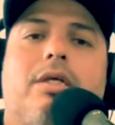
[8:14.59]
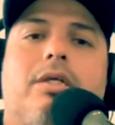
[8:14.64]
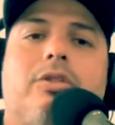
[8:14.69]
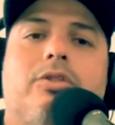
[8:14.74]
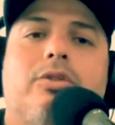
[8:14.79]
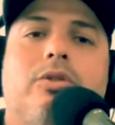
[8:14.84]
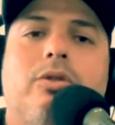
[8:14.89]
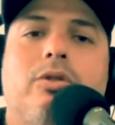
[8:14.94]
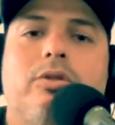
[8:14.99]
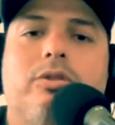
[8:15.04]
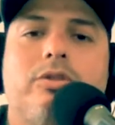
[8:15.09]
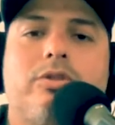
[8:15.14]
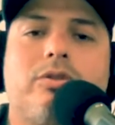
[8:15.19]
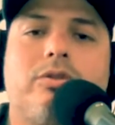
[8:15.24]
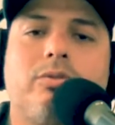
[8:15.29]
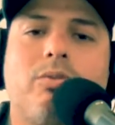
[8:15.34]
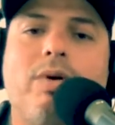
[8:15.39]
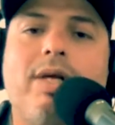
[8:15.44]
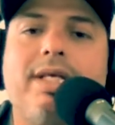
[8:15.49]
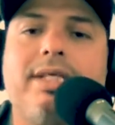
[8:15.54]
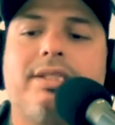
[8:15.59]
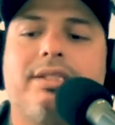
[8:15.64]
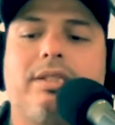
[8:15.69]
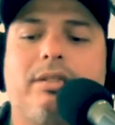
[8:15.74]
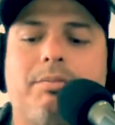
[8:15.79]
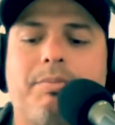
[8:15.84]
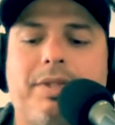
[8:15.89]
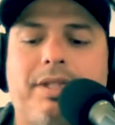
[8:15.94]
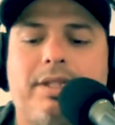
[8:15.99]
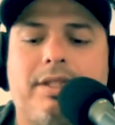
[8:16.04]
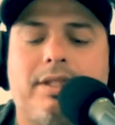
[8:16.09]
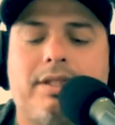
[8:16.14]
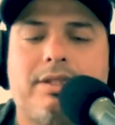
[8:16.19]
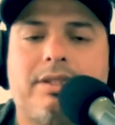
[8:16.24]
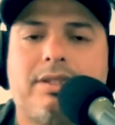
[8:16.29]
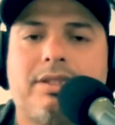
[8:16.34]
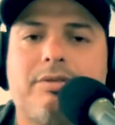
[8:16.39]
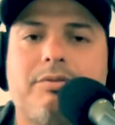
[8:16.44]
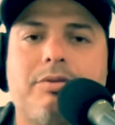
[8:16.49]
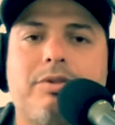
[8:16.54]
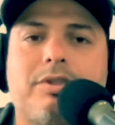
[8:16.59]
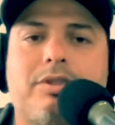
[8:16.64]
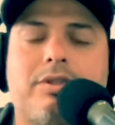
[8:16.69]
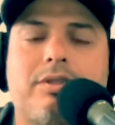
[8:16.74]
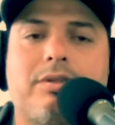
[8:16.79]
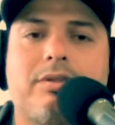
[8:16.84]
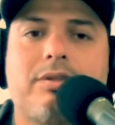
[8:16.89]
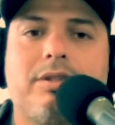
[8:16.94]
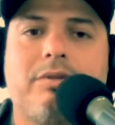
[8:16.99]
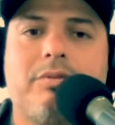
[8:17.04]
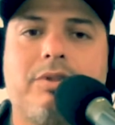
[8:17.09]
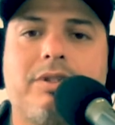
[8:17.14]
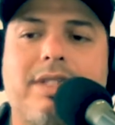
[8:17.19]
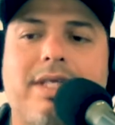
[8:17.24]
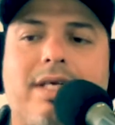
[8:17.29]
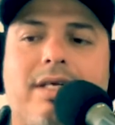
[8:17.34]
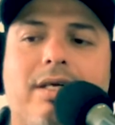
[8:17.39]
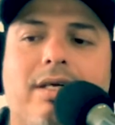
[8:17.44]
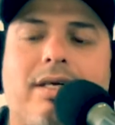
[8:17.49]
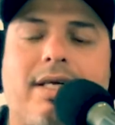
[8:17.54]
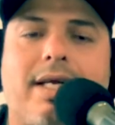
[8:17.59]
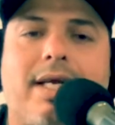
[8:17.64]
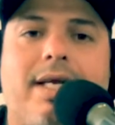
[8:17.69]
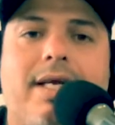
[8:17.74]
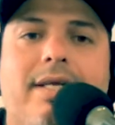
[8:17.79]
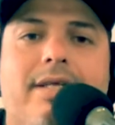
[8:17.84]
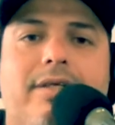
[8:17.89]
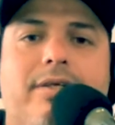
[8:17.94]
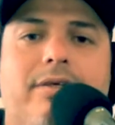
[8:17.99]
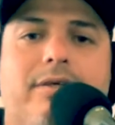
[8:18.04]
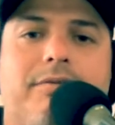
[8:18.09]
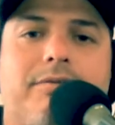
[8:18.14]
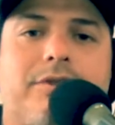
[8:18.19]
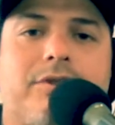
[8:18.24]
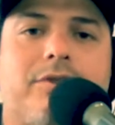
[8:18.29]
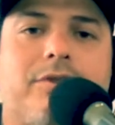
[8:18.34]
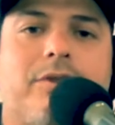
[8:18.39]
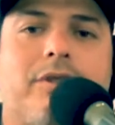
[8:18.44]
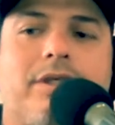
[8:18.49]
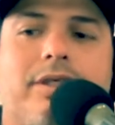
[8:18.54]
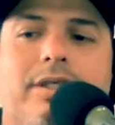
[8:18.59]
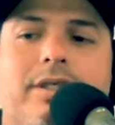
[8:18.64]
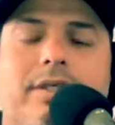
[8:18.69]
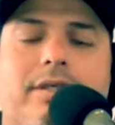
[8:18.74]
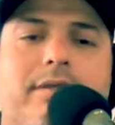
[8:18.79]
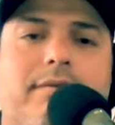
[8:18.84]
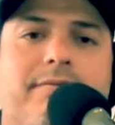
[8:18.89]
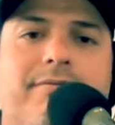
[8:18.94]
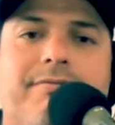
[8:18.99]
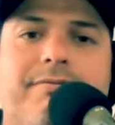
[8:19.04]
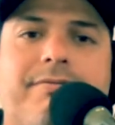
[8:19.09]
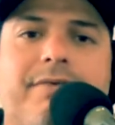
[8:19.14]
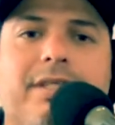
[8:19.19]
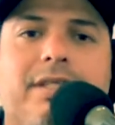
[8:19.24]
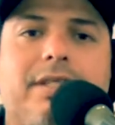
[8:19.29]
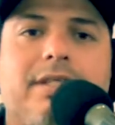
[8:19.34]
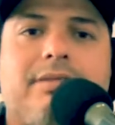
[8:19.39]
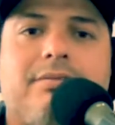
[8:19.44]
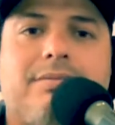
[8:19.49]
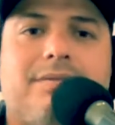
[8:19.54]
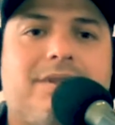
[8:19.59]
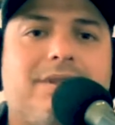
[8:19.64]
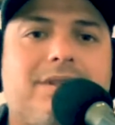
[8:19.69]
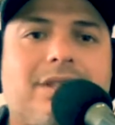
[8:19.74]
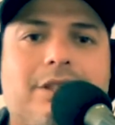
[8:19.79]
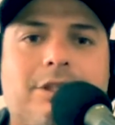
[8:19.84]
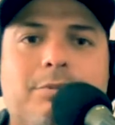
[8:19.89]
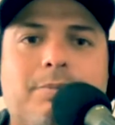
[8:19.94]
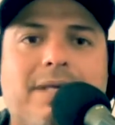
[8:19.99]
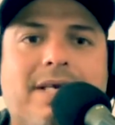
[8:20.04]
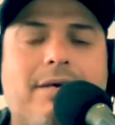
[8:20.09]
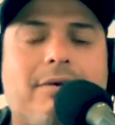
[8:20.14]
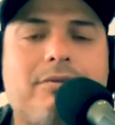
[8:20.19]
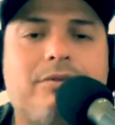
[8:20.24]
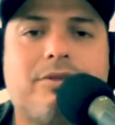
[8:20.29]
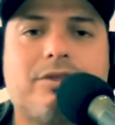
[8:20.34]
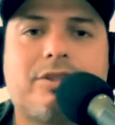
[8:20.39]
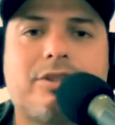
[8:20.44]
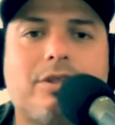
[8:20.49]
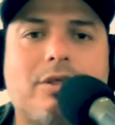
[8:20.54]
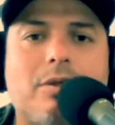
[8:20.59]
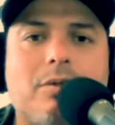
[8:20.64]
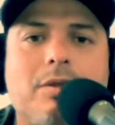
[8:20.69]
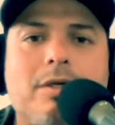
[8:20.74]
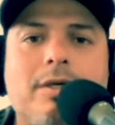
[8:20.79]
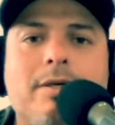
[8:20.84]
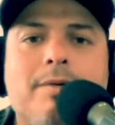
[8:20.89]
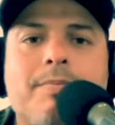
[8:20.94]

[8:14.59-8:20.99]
to lose weight because it was it was getting out of hand. You know, I was two hundred fifty-six pounds or so,